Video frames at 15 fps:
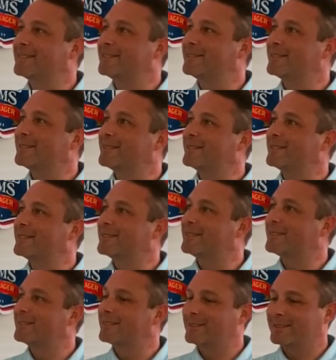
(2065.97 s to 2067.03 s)

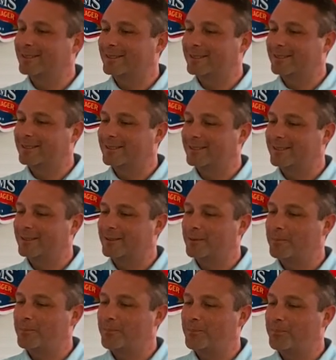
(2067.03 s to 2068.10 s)

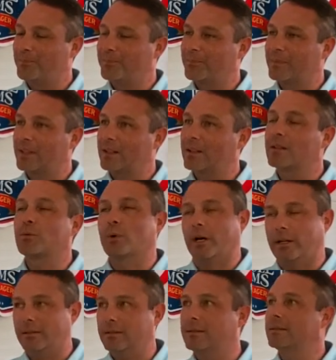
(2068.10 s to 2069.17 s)

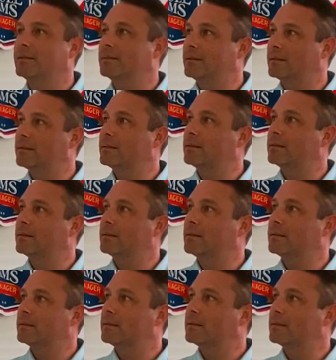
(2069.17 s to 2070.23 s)

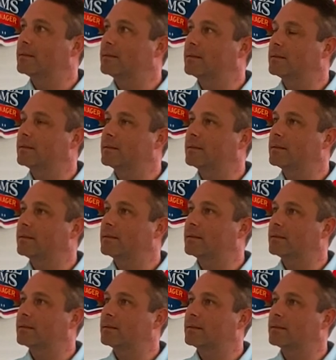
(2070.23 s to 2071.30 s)

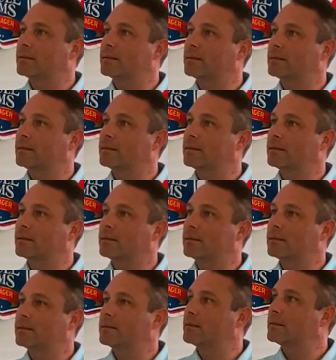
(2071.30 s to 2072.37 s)

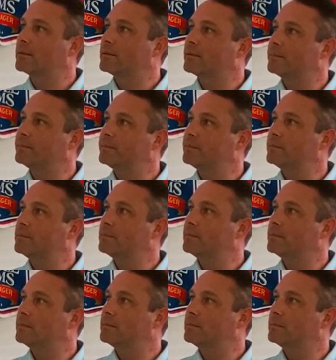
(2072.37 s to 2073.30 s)
No words are spoken by the person on screen.